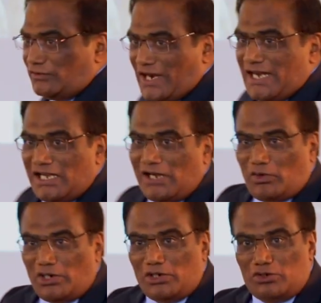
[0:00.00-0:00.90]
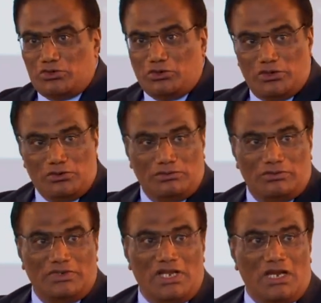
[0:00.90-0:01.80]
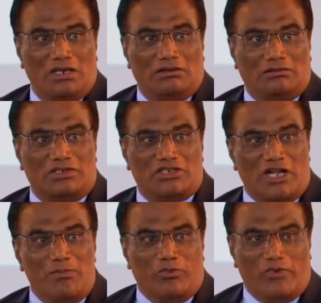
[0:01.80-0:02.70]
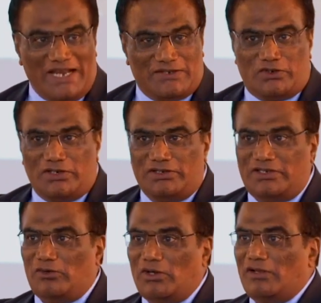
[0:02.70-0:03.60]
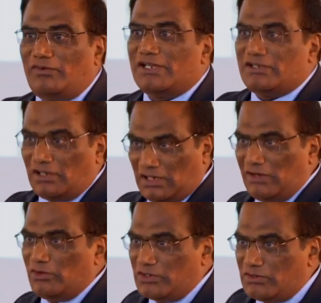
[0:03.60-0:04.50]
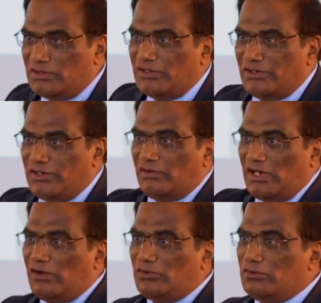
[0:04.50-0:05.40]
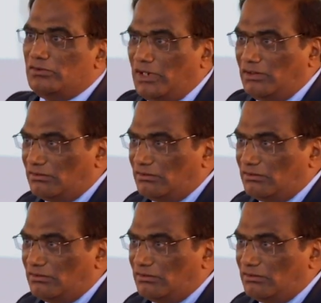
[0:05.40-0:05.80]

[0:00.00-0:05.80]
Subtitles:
of chitin I wanted to show you. The shrimp waste. Several of us are love to